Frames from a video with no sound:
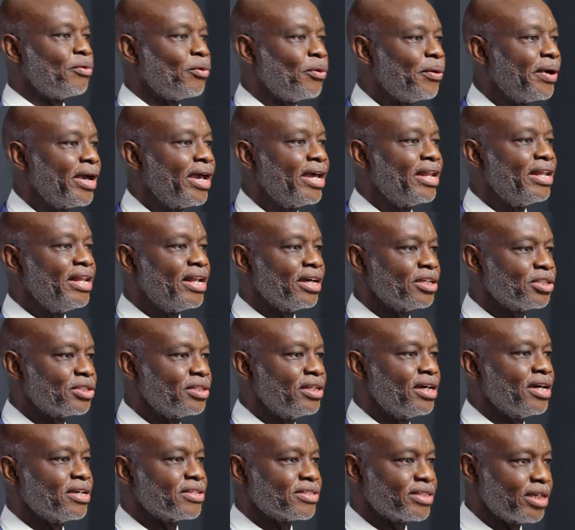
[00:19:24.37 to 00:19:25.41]
for a
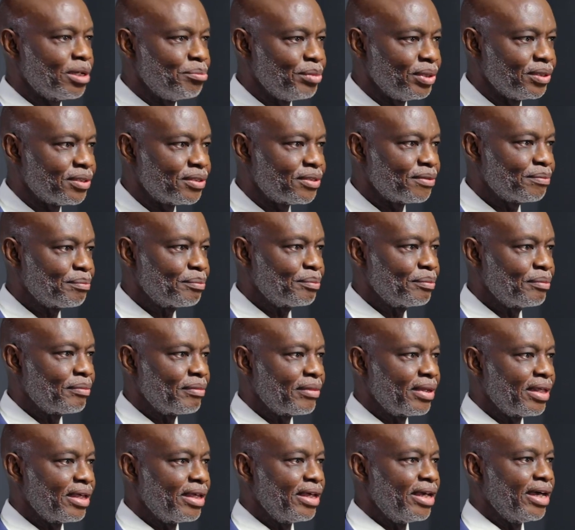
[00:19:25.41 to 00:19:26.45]
national assignment.
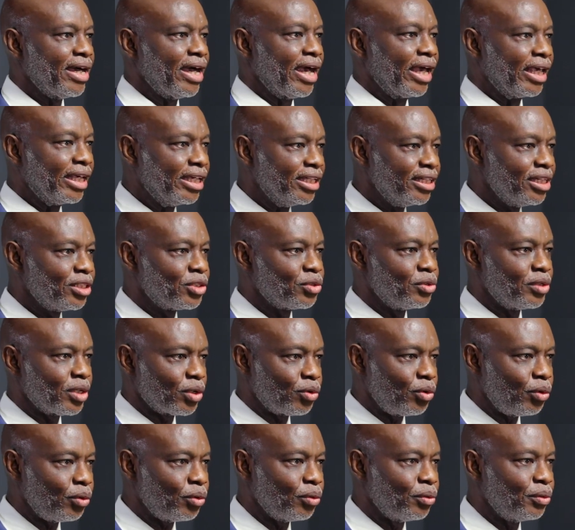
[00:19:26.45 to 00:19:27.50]
I heeded to the
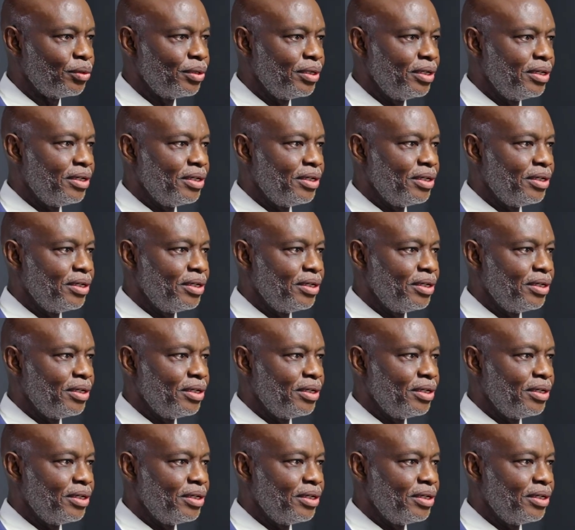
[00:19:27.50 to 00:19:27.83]
call,